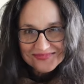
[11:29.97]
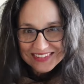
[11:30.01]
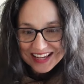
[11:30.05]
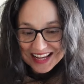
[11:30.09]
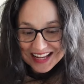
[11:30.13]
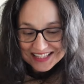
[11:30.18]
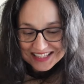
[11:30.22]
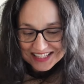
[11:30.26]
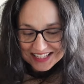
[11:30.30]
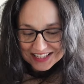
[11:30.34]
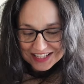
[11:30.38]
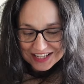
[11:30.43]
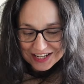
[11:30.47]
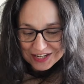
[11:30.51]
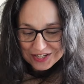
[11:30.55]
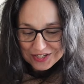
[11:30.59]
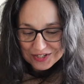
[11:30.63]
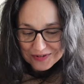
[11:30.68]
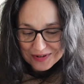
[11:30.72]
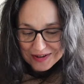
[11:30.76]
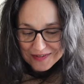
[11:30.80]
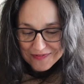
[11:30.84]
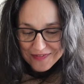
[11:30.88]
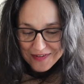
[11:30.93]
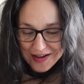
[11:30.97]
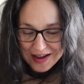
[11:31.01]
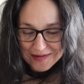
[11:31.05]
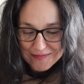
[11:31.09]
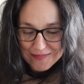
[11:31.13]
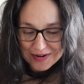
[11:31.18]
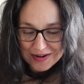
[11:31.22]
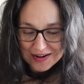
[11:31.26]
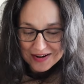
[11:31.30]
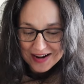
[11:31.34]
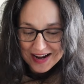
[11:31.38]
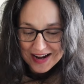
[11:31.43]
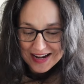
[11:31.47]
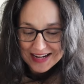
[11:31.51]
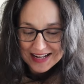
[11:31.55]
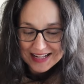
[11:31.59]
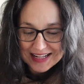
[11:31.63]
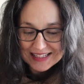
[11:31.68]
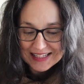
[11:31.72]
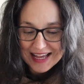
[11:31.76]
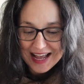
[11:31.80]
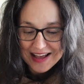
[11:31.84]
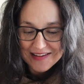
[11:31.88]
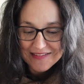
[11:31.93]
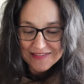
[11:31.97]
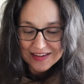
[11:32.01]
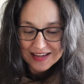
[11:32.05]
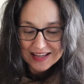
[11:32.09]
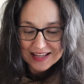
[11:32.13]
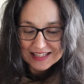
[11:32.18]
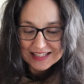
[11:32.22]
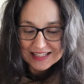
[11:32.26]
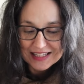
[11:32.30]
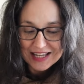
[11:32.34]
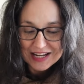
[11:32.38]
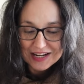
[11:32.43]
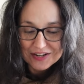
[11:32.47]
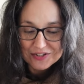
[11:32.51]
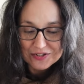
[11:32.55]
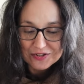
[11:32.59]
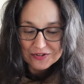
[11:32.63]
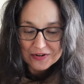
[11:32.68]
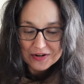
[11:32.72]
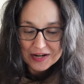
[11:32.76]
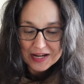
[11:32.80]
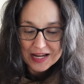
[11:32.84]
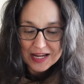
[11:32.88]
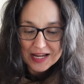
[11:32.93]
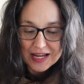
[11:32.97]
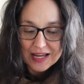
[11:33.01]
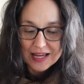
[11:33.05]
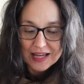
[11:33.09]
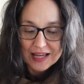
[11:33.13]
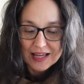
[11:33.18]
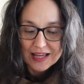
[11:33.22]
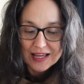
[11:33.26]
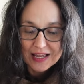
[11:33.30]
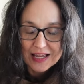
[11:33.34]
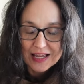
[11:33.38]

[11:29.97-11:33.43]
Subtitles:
It's a luxury fiber and it's having its luxury